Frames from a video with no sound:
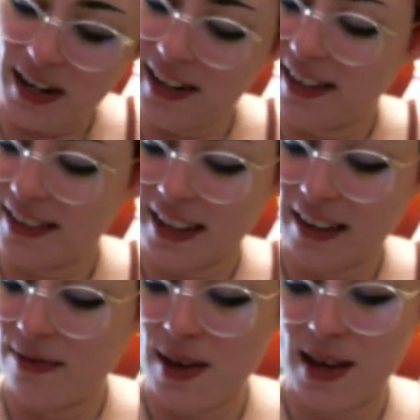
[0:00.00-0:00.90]
not have
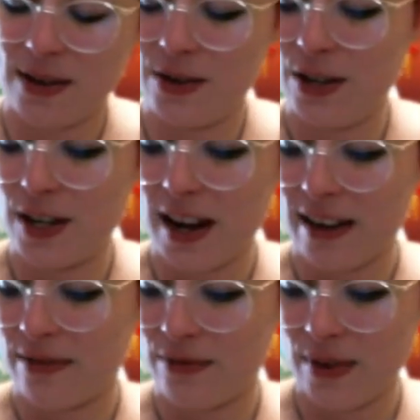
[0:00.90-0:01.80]
the energy to have
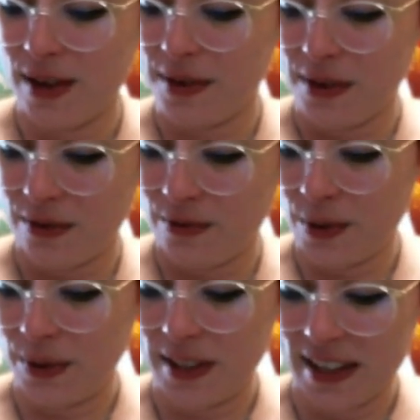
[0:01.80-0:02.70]
full
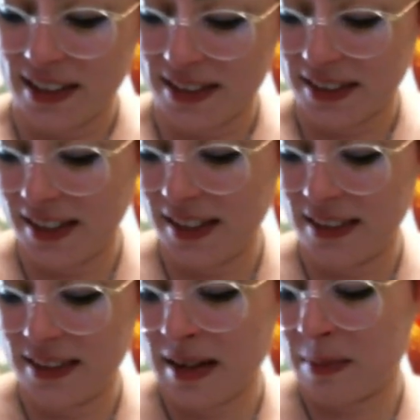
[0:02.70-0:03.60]
days. Needs
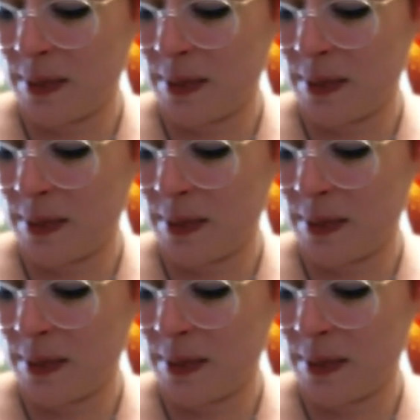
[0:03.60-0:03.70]
naps,